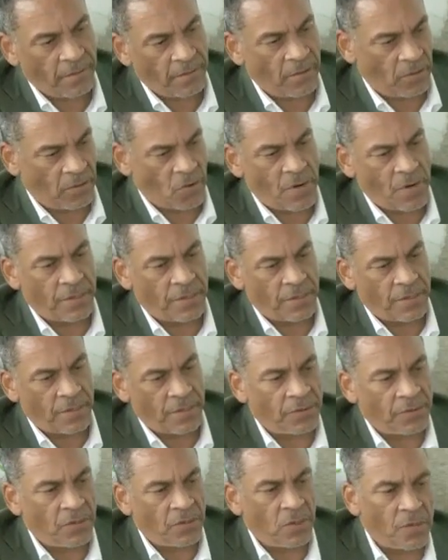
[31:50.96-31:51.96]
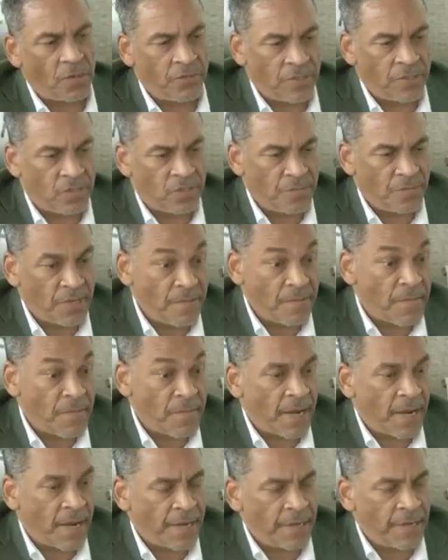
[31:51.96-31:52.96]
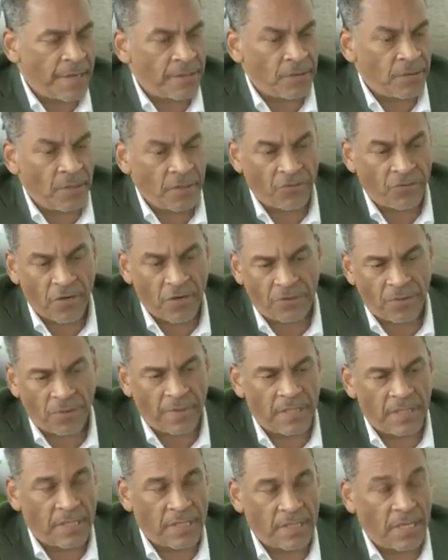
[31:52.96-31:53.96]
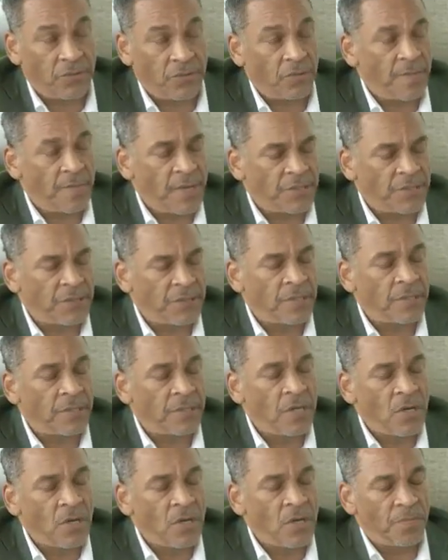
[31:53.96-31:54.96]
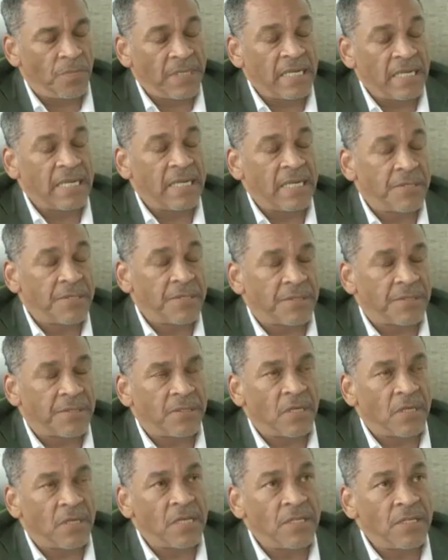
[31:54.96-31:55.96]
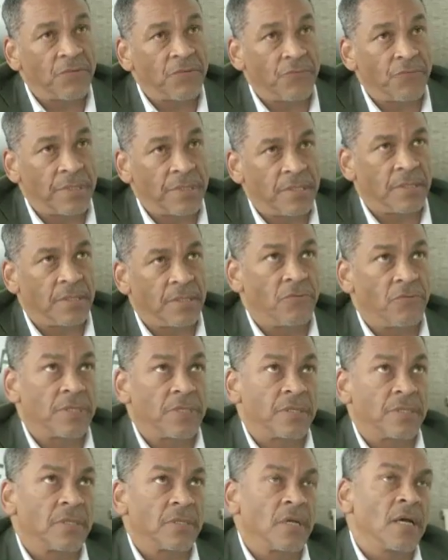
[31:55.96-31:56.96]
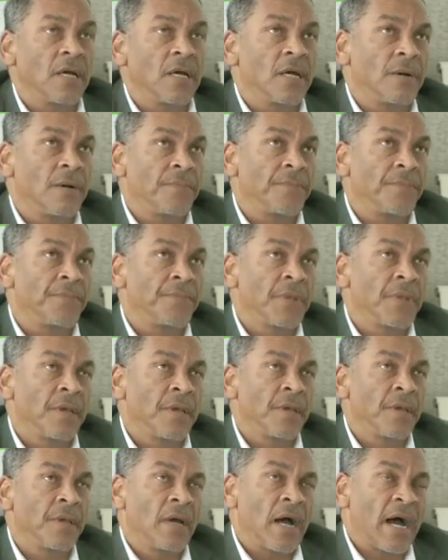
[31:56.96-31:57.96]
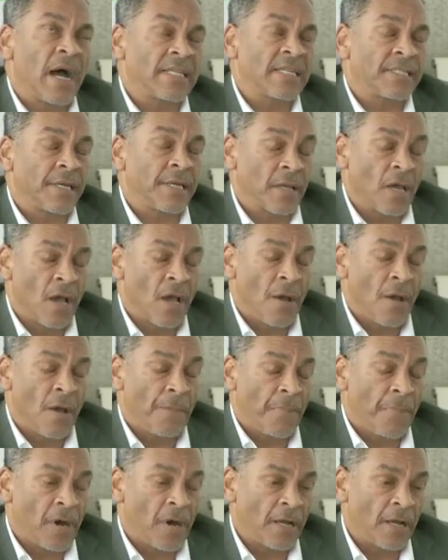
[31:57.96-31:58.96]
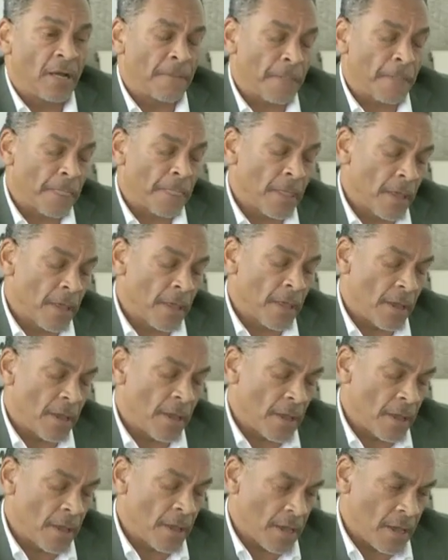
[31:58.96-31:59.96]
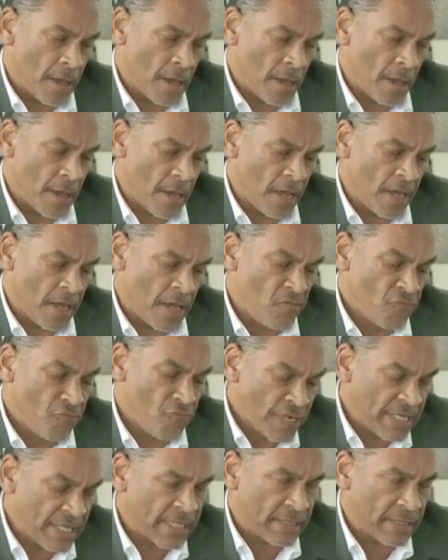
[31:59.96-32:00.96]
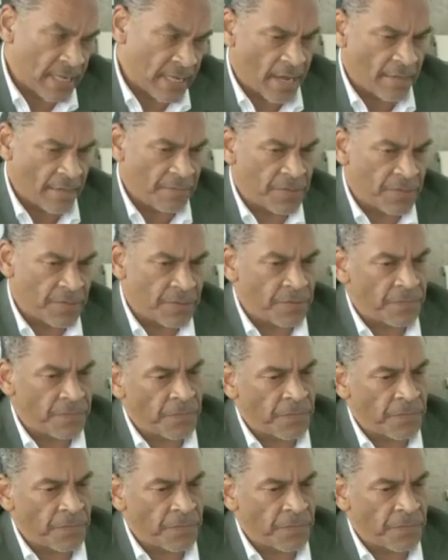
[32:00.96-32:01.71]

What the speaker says: going down to lower risk or money market or treasury bill, as Angelo mentioned, would be the least risk asset. But in recent times,